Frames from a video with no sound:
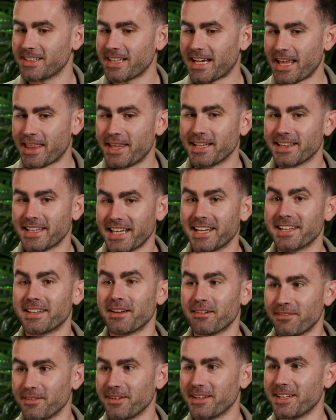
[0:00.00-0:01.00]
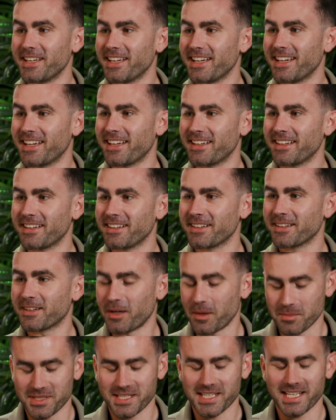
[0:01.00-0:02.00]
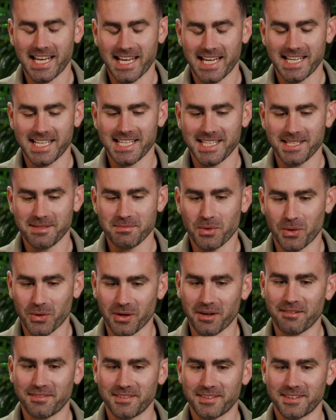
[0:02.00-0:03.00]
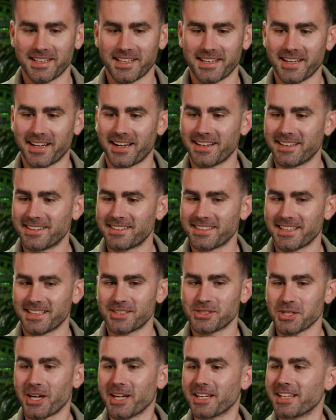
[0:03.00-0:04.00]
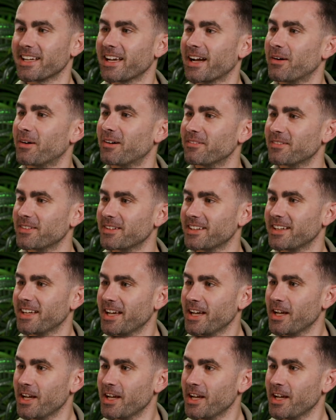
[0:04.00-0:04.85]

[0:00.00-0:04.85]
I think that definitely comes in handy more often than not. It's like shocking how often